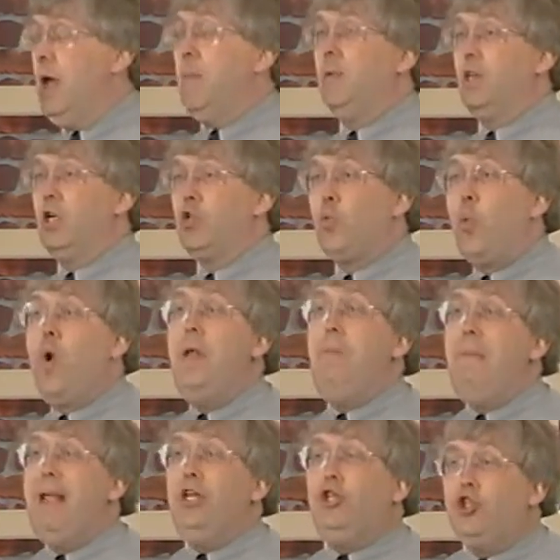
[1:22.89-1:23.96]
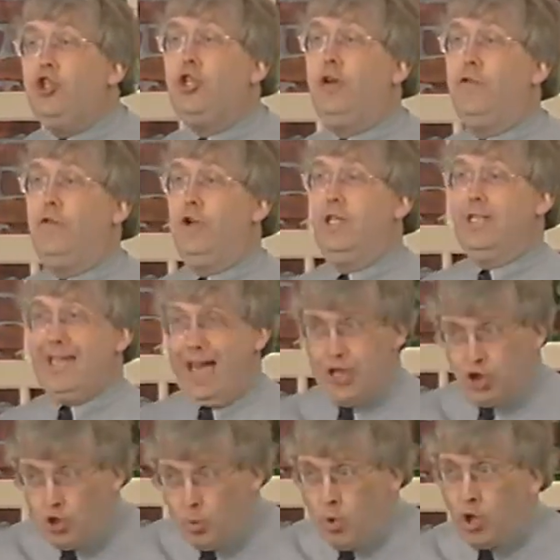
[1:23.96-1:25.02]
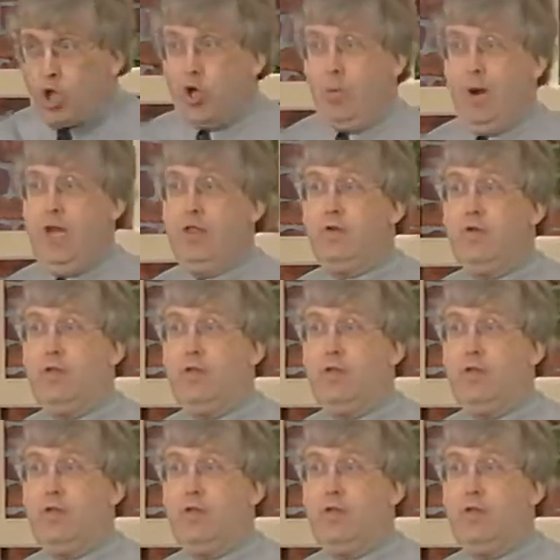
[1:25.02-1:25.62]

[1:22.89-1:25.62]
But there's one major difference as you work your way through